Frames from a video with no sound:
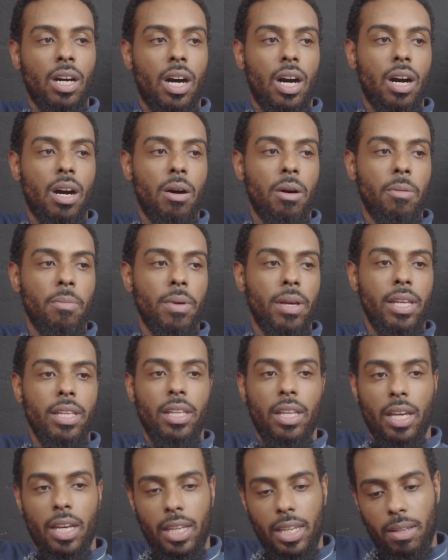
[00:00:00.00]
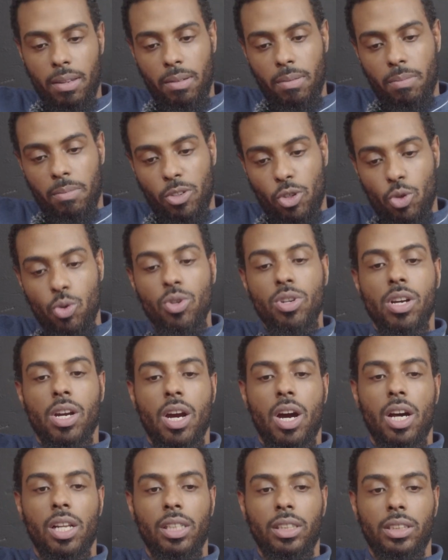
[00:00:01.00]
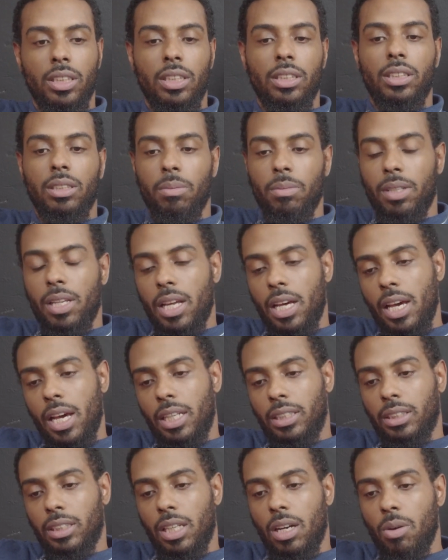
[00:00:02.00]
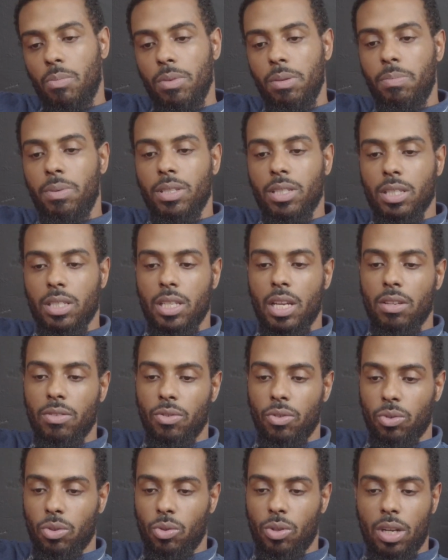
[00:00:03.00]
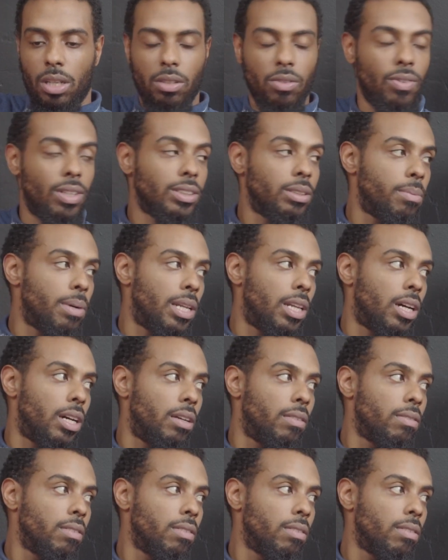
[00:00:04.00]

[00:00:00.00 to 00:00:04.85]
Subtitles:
in junior college is something that has helped me be successful throughout the rest of my life.